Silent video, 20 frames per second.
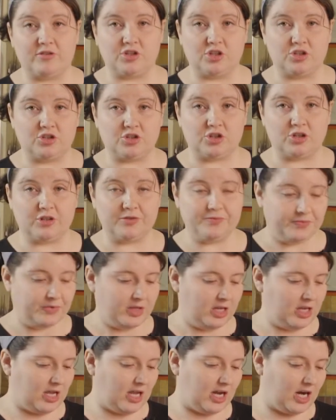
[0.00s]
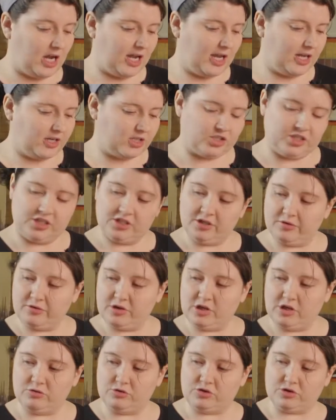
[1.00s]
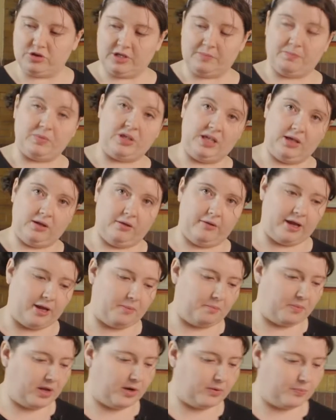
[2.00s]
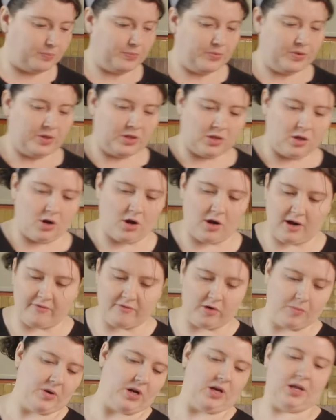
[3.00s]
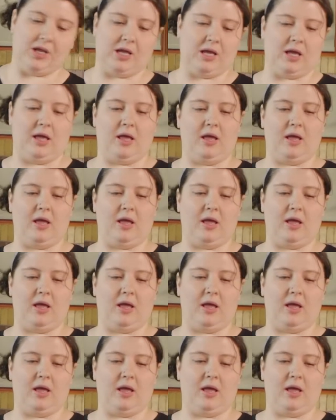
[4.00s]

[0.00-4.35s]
ginger, and I actually don't usually peel it, but not everybody